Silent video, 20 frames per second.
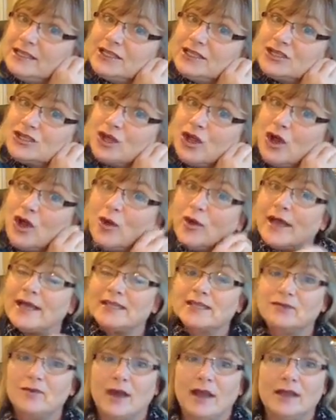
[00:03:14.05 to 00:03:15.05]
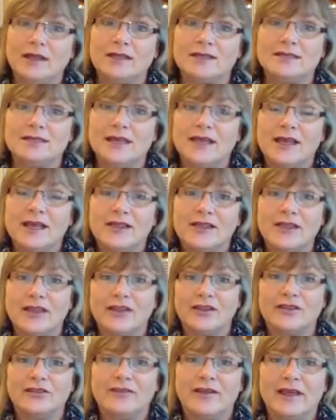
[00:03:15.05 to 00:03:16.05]
show as well as
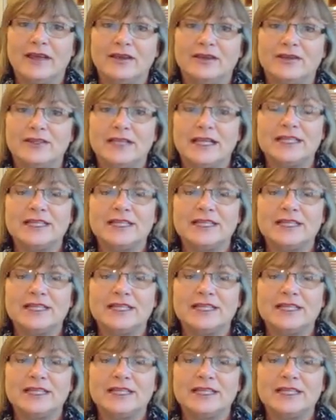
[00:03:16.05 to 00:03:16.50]
the other vendors.